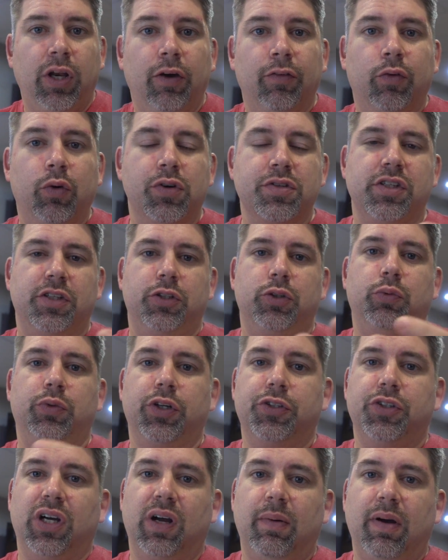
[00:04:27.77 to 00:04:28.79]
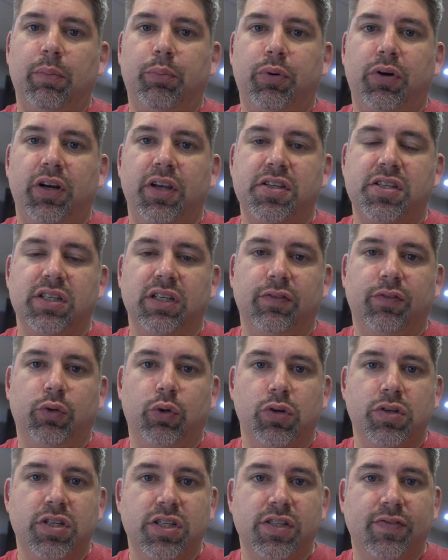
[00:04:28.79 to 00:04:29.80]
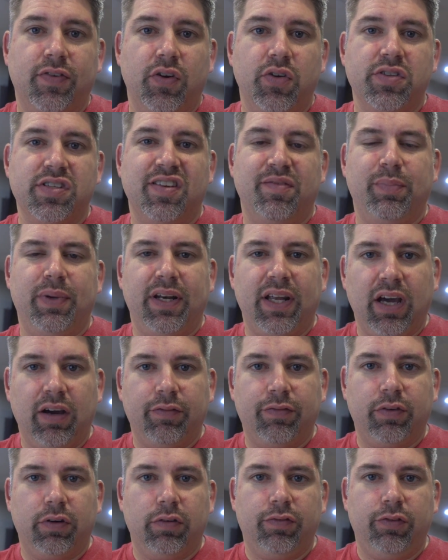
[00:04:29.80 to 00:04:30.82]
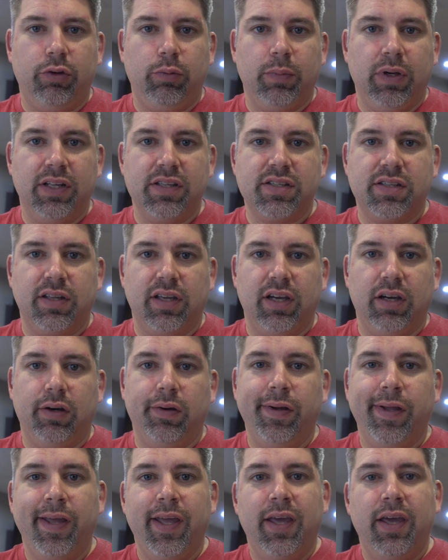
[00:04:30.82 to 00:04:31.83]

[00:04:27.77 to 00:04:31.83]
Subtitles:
Now, of course, I do want to talk about pricing. Of course, these phones have been out for a few months now,